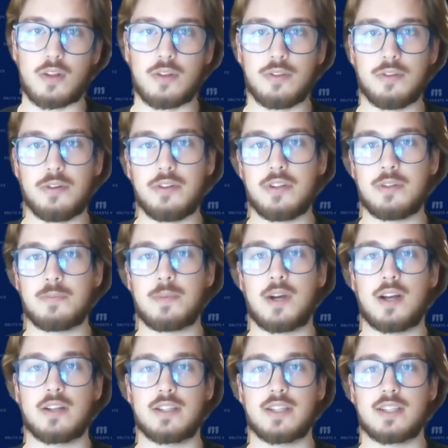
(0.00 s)
Through this
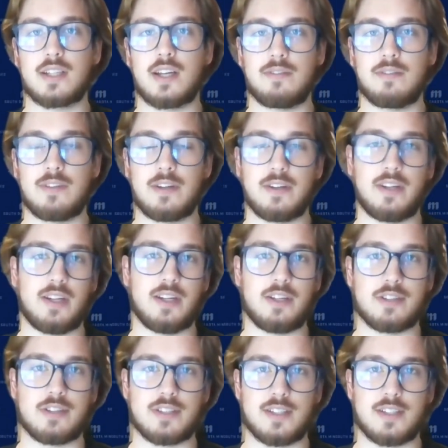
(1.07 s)
project, I found an
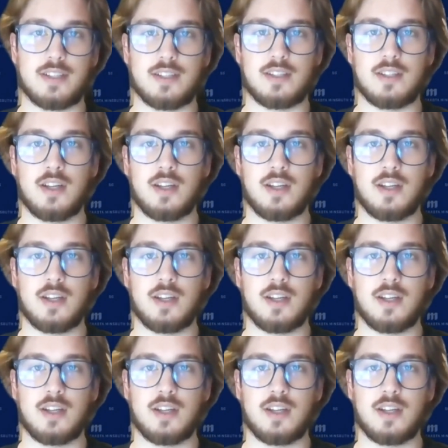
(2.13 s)
interest in